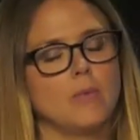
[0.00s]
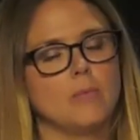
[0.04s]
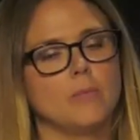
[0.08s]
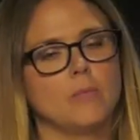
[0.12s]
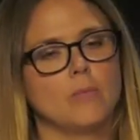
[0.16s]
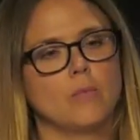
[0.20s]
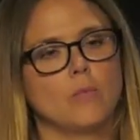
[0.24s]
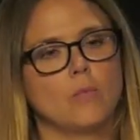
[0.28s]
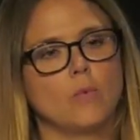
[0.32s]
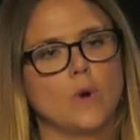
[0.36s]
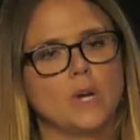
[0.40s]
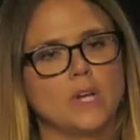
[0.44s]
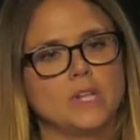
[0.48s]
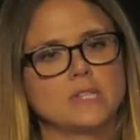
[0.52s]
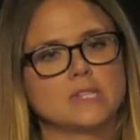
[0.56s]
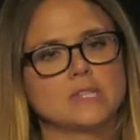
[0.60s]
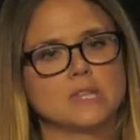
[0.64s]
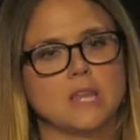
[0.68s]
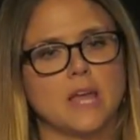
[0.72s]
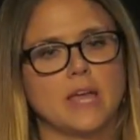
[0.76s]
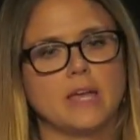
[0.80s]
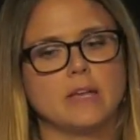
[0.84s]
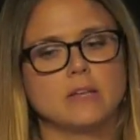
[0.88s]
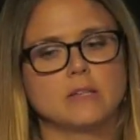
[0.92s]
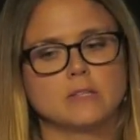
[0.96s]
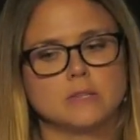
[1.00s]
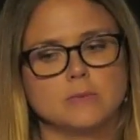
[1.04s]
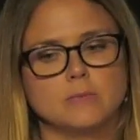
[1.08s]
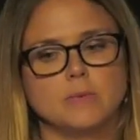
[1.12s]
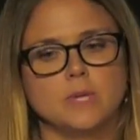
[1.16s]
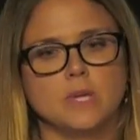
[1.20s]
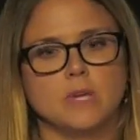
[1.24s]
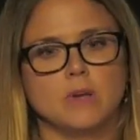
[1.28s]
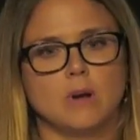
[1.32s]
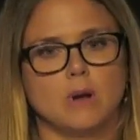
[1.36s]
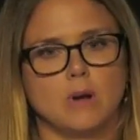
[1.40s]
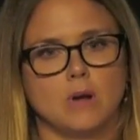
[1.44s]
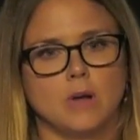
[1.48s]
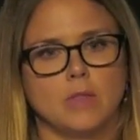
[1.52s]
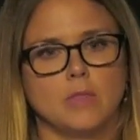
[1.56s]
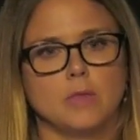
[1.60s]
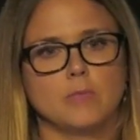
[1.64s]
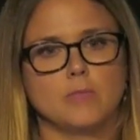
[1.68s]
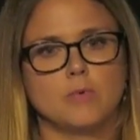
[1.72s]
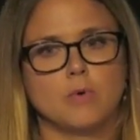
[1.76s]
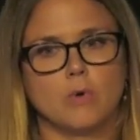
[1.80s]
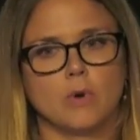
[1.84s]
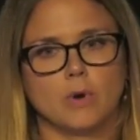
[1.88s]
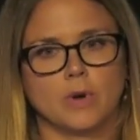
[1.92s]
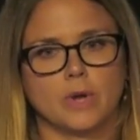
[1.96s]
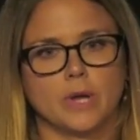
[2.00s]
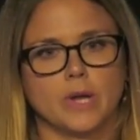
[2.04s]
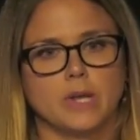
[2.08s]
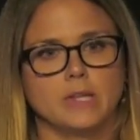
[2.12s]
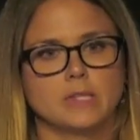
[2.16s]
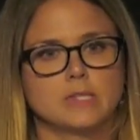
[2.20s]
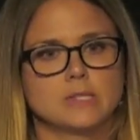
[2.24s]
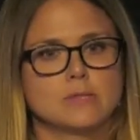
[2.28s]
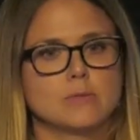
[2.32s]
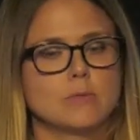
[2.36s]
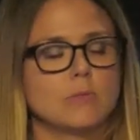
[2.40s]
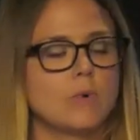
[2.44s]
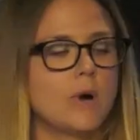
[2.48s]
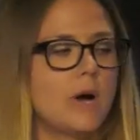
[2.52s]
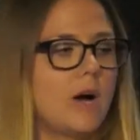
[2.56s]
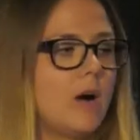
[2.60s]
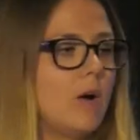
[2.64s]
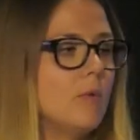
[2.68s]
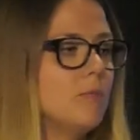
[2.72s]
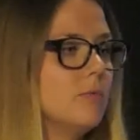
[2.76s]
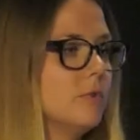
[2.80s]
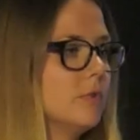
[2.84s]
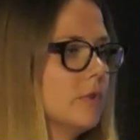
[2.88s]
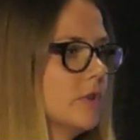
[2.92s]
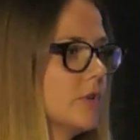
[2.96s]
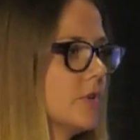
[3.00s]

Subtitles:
what it's like to be on the Pornites while Buller's